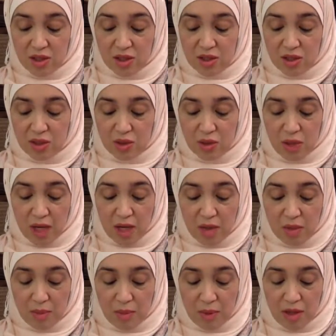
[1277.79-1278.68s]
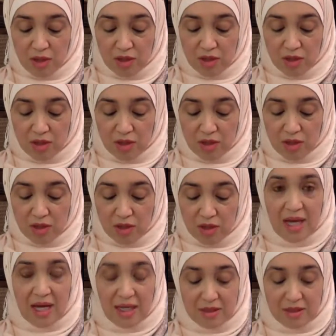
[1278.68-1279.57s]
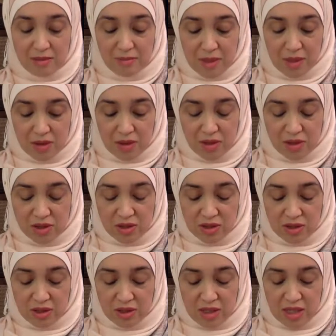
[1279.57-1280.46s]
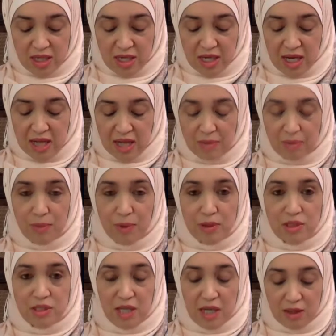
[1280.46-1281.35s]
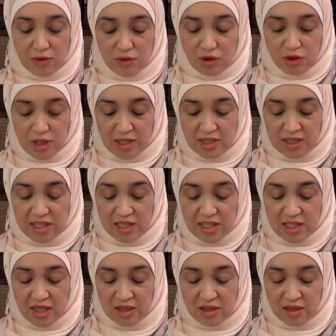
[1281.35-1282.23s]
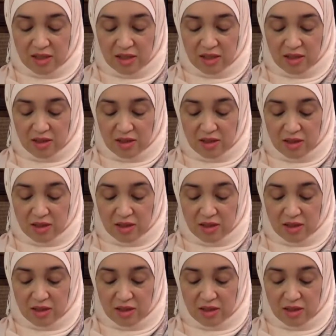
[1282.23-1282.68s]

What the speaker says: do our part to the utmost and put our trust in Allah,